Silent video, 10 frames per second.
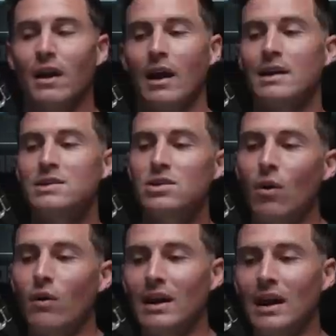And
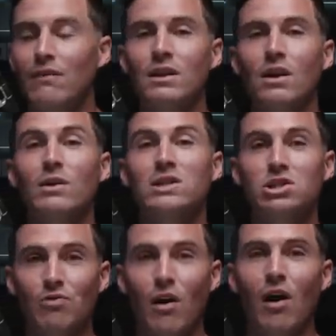so even though it's
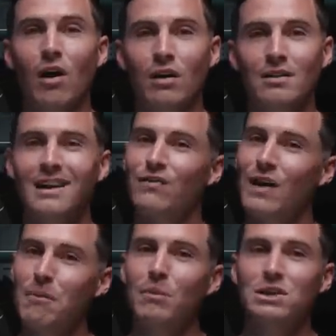strong, if
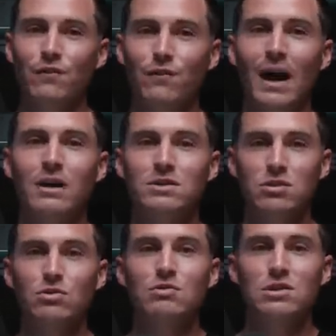that muscle fires
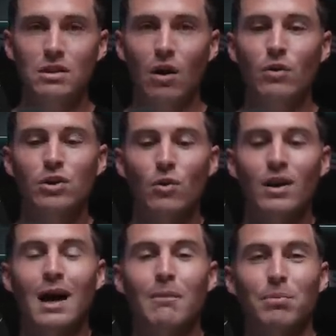too slow, you're
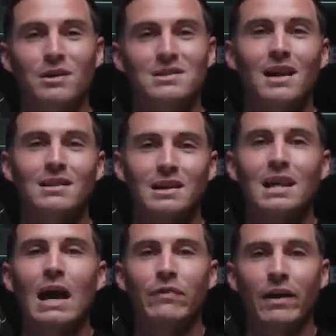not protected
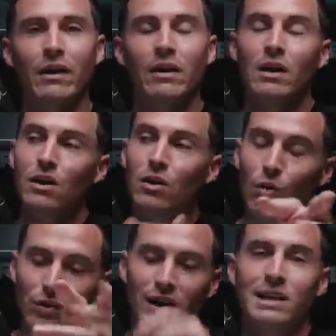down there.
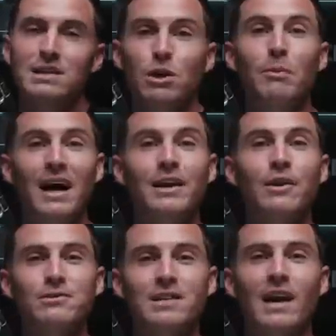Cool thing is your body
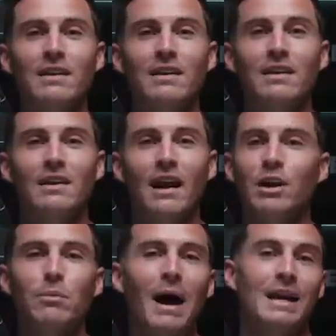knows that, and
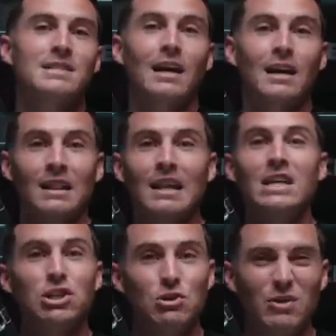your body's not going to
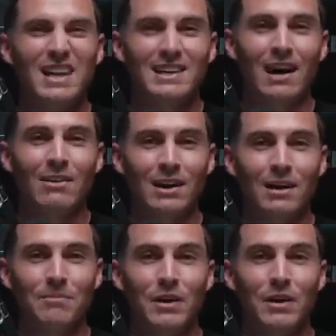let you get down there.